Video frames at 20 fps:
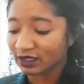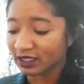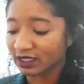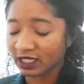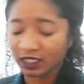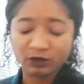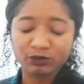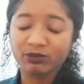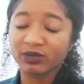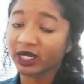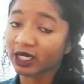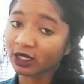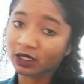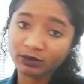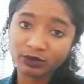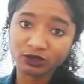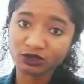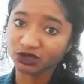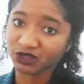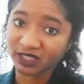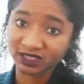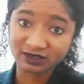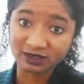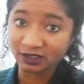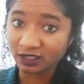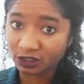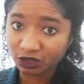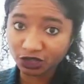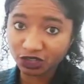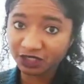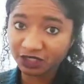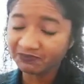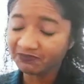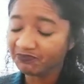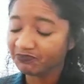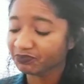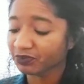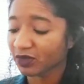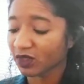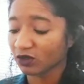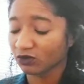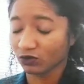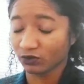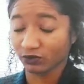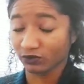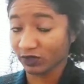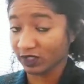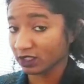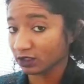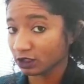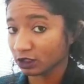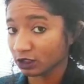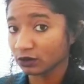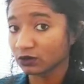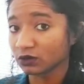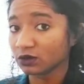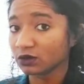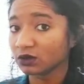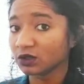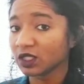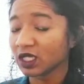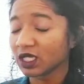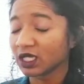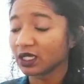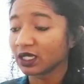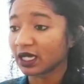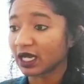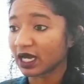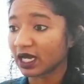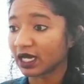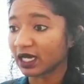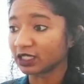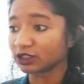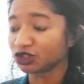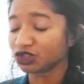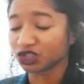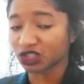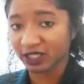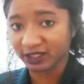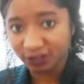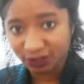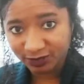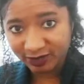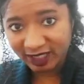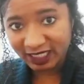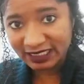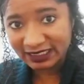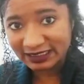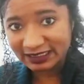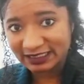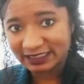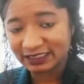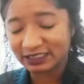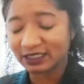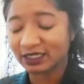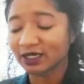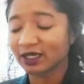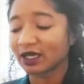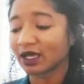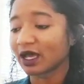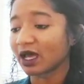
an unbearable transition, ridicule, uh, judgment,